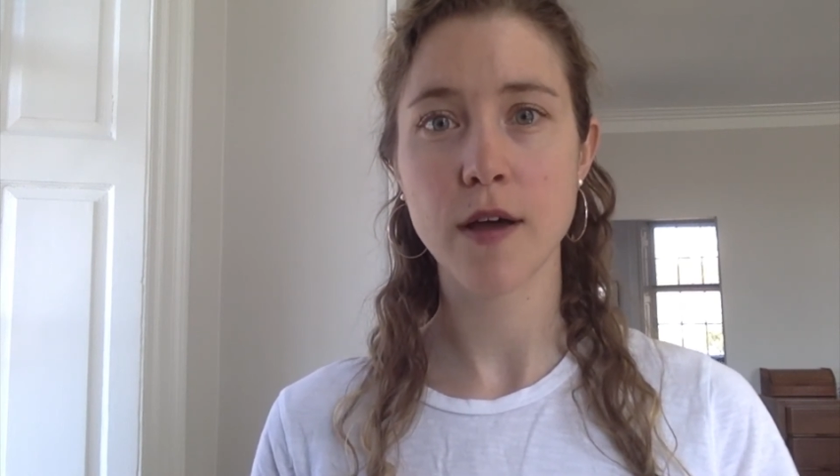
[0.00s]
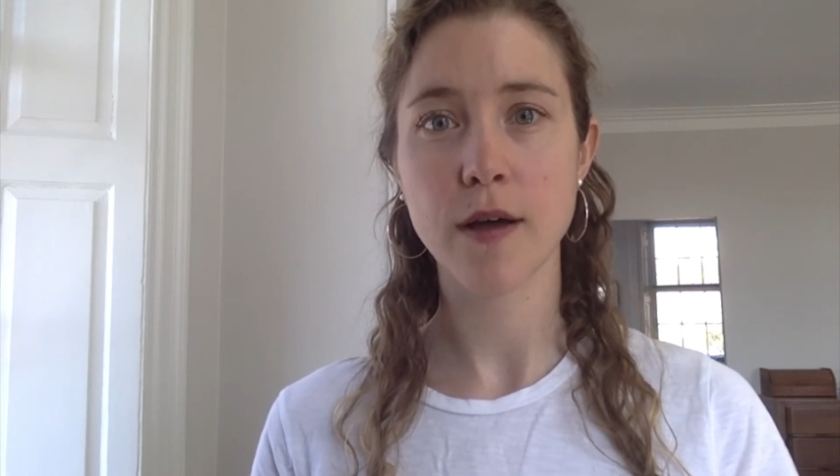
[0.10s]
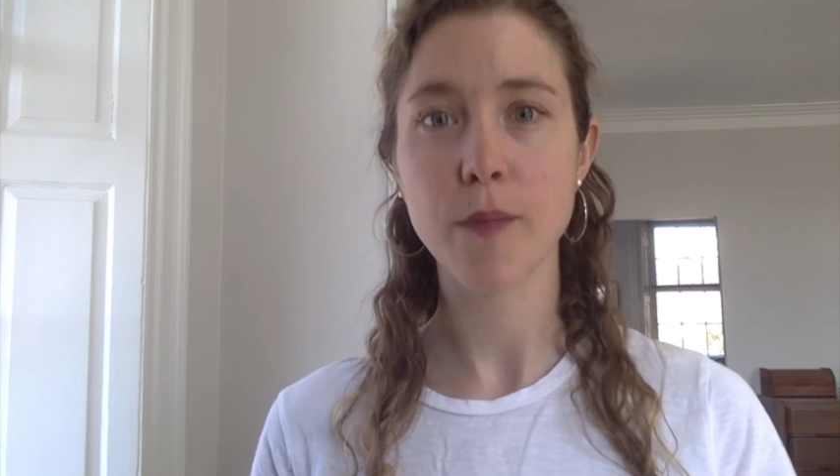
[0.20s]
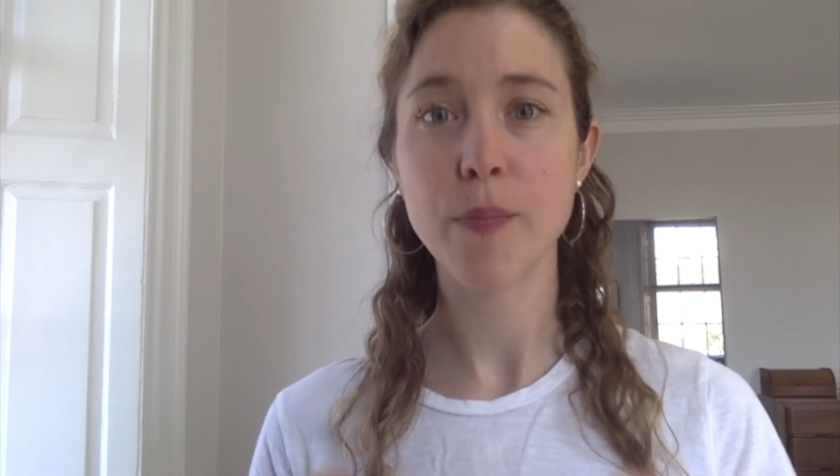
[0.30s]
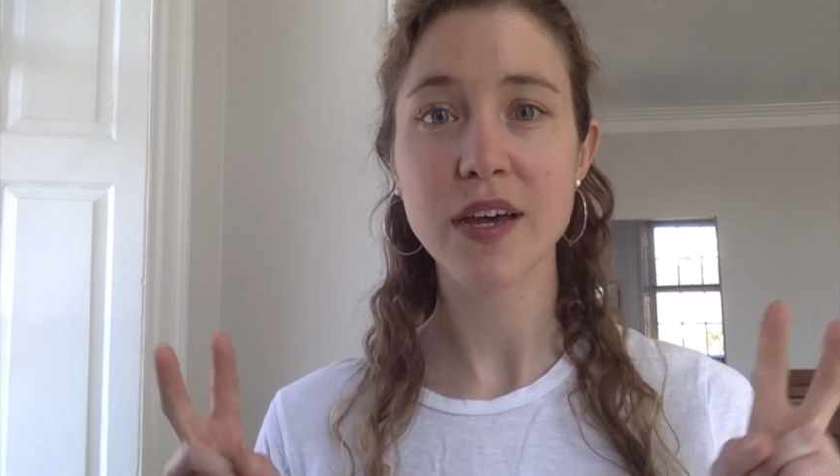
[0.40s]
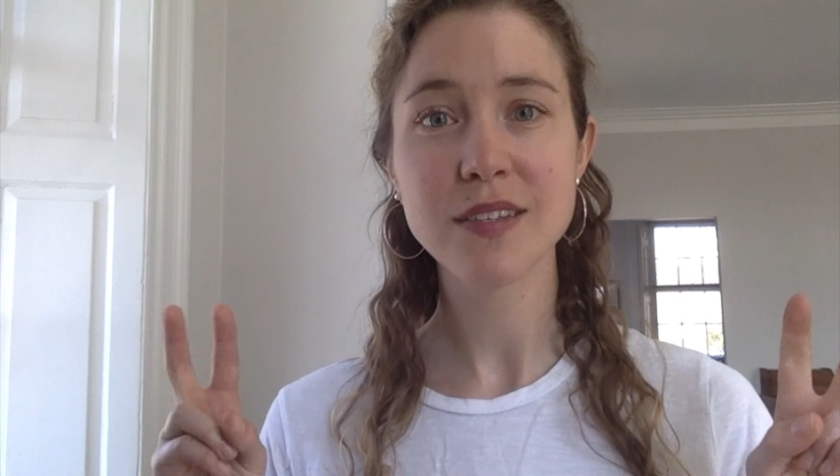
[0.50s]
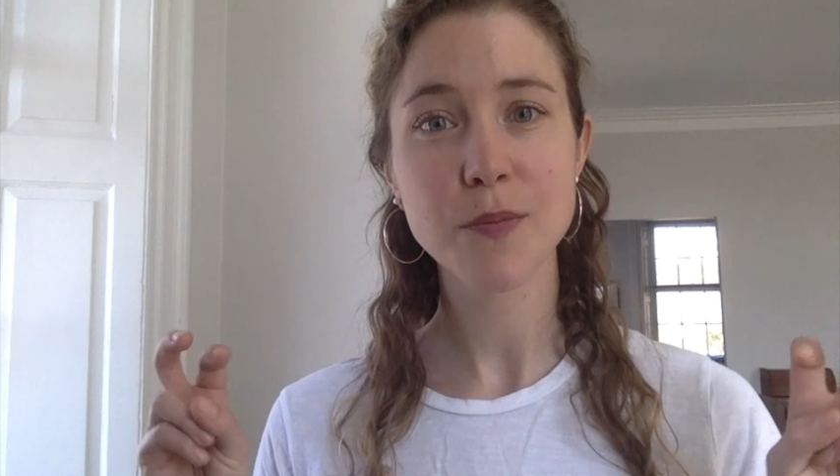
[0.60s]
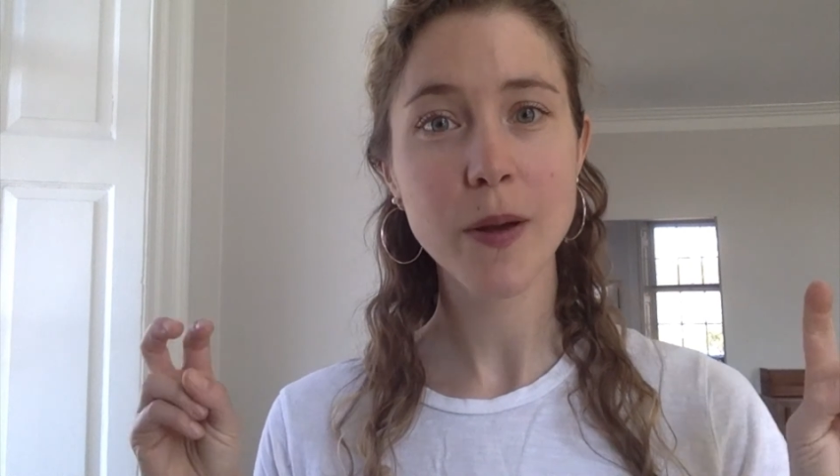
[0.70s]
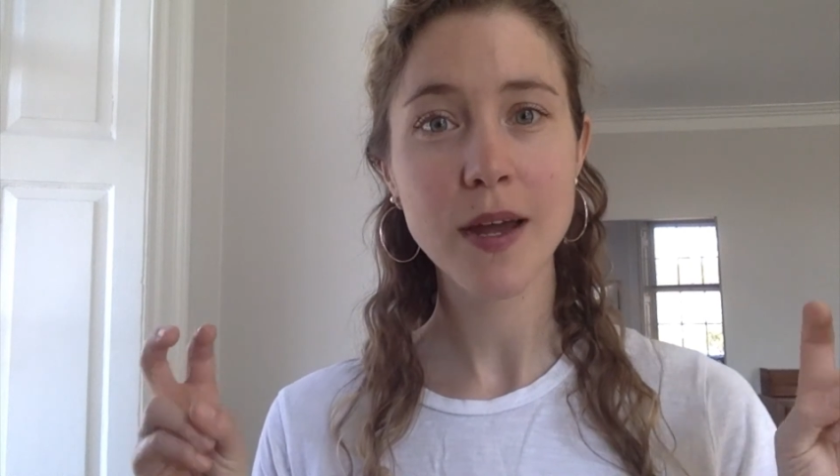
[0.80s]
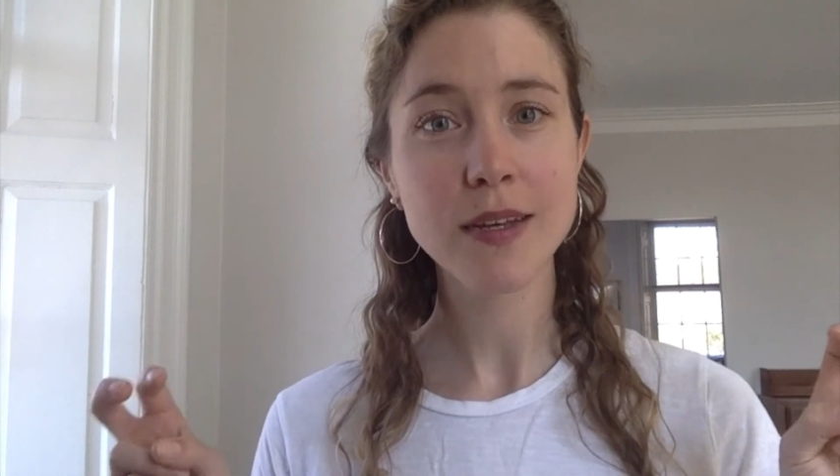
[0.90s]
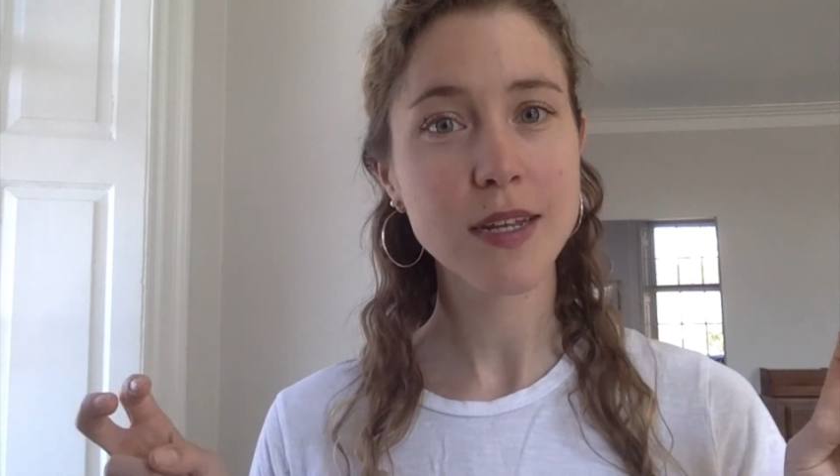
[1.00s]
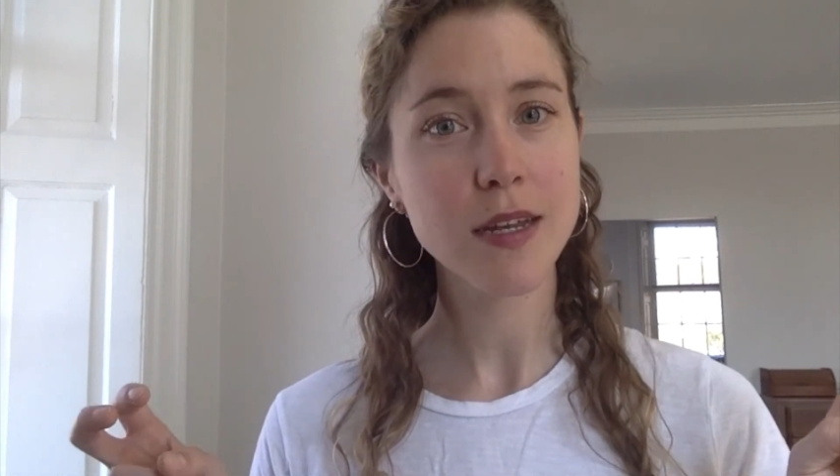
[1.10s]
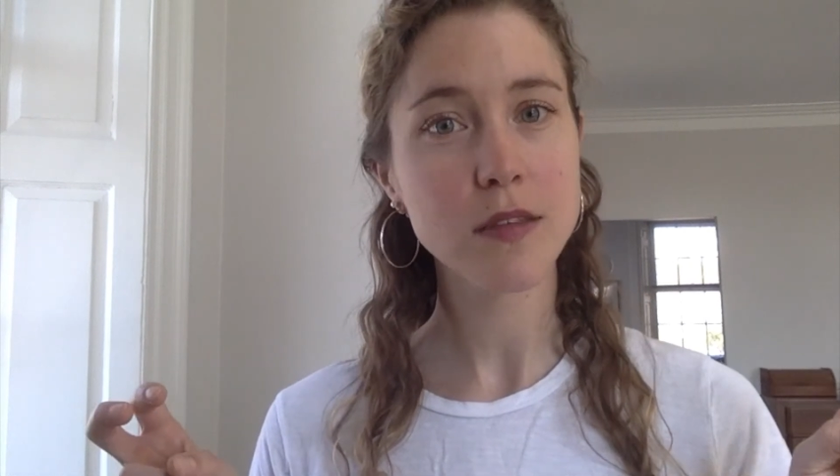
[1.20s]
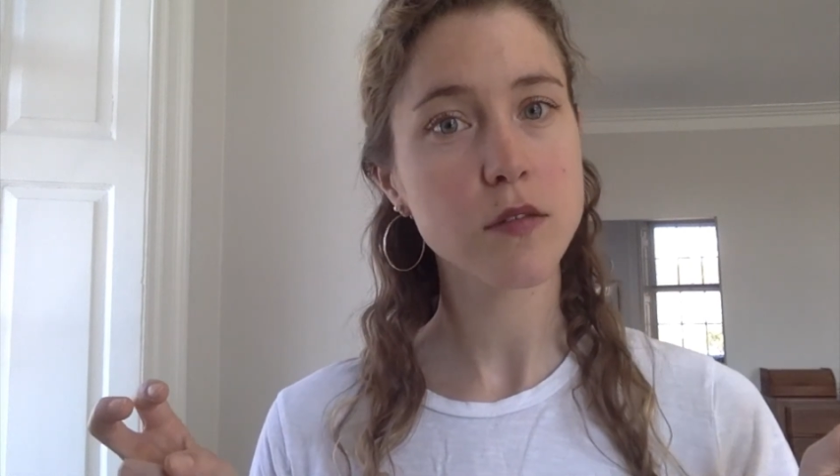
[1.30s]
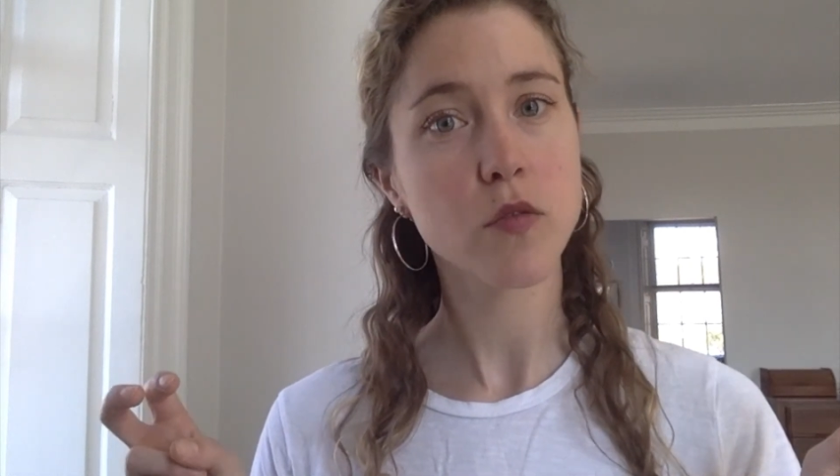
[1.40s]
best by
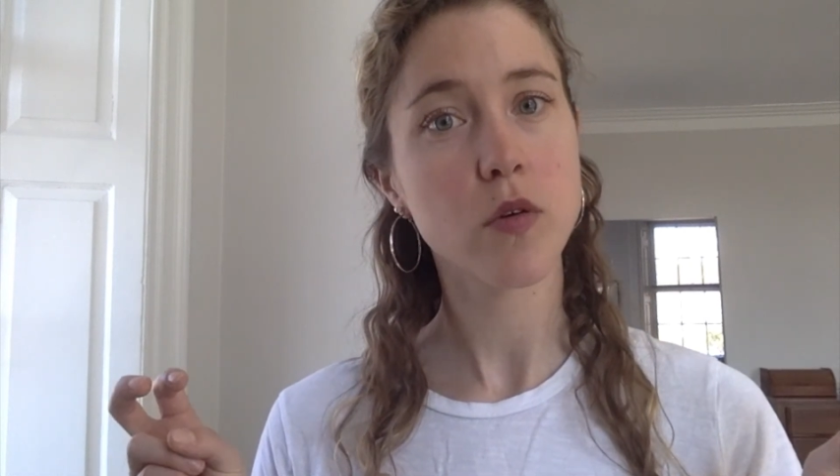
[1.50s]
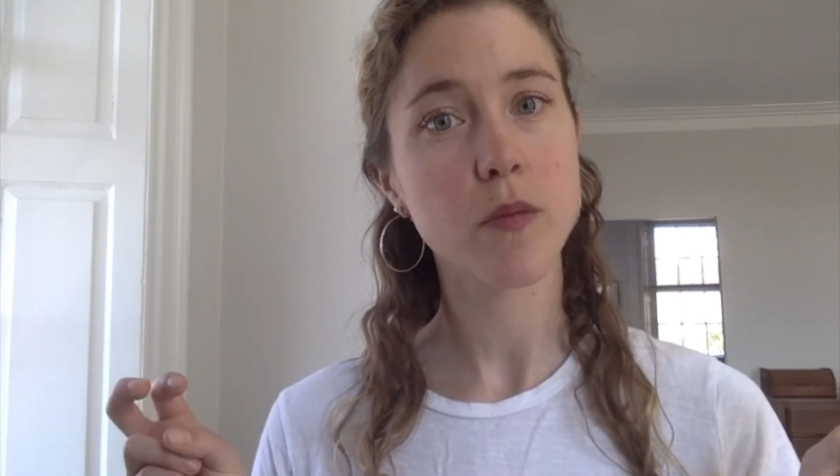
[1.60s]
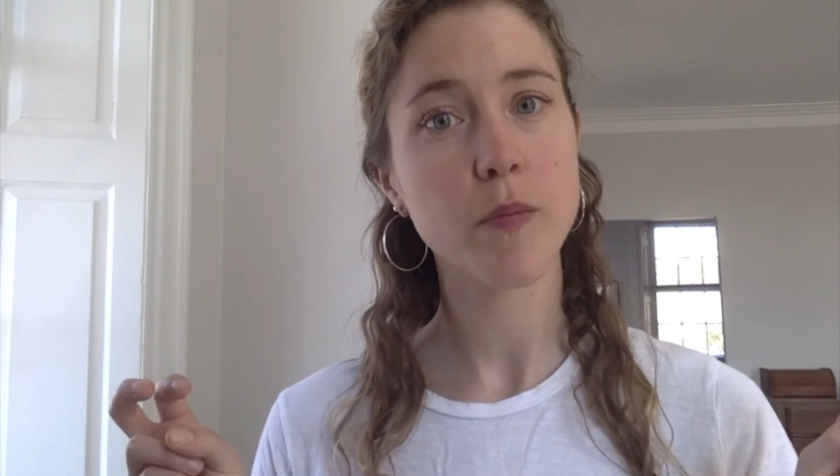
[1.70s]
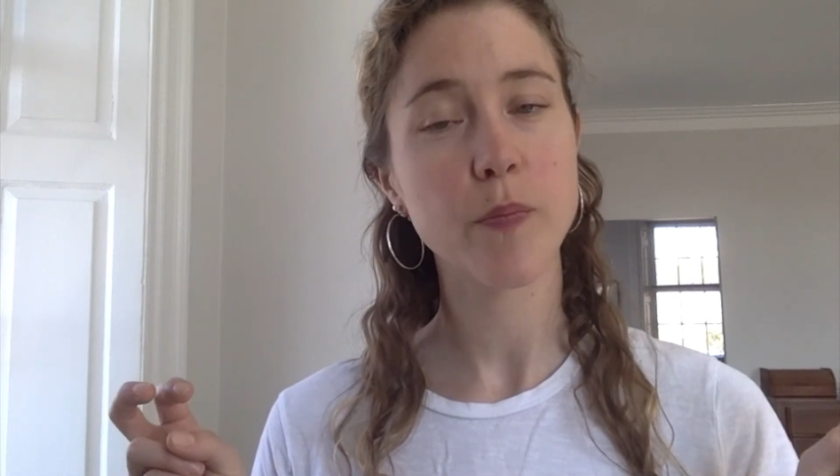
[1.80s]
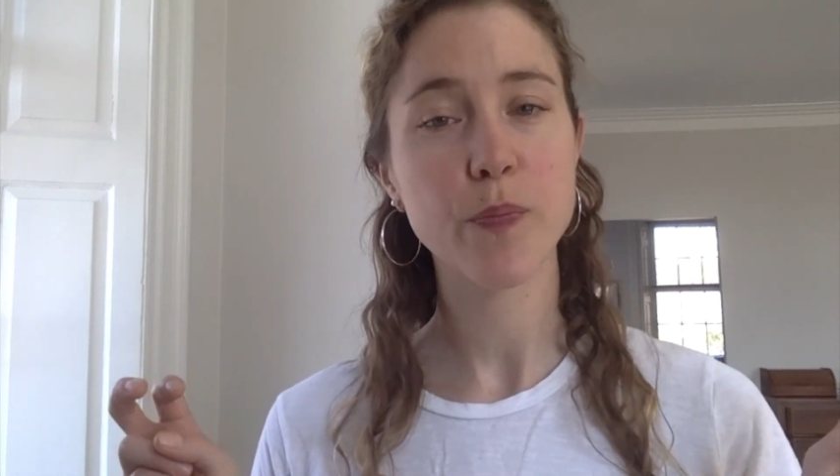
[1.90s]
dates or